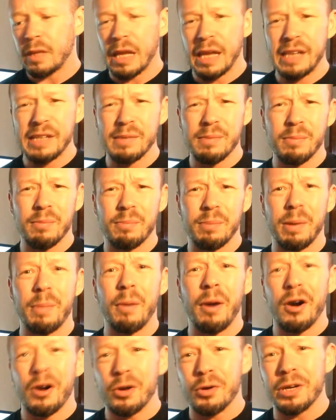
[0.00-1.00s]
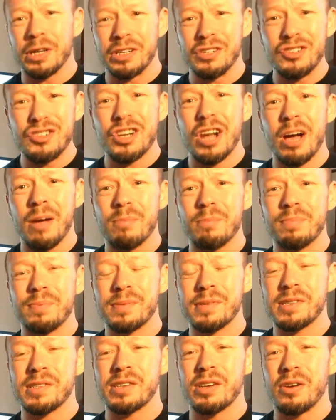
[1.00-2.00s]
and, but Mario can jump,
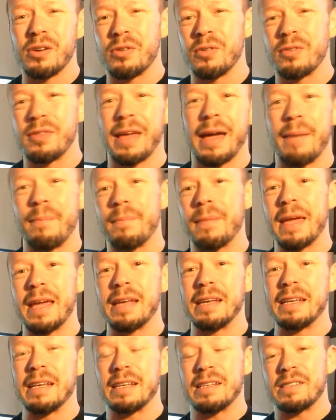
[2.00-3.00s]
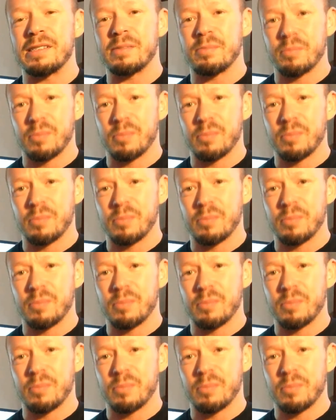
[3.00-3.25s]
so that made it